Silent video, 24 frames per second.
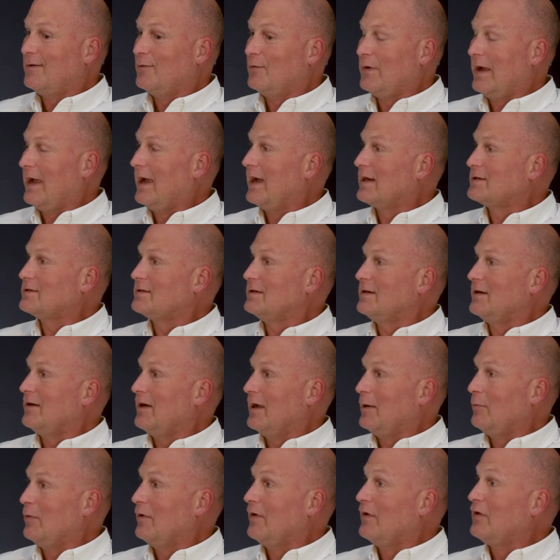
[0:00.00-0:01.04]
we actually
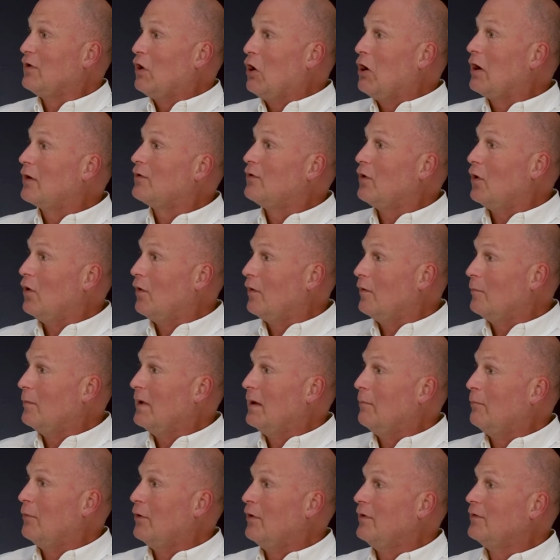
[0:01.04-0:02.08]
are able to talk to all the
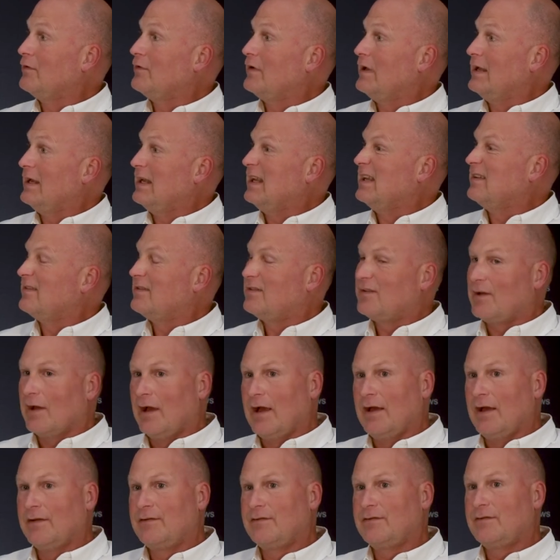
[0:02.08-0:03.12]
members and
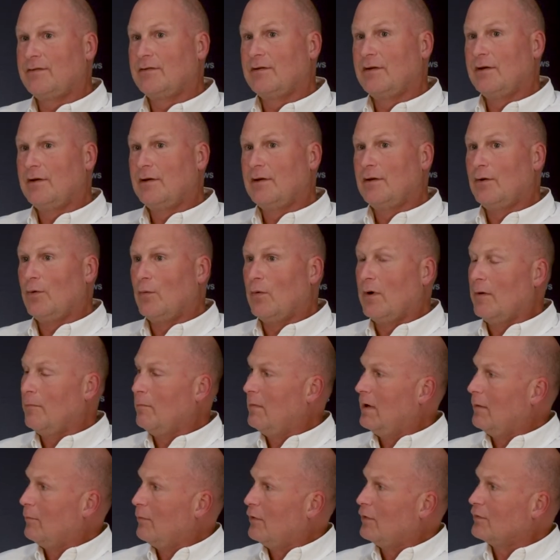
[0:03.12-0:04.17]
discuss what
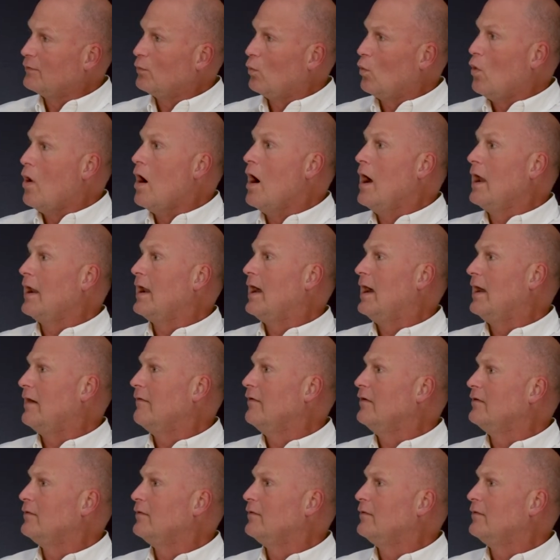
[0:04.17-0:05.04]
members want out of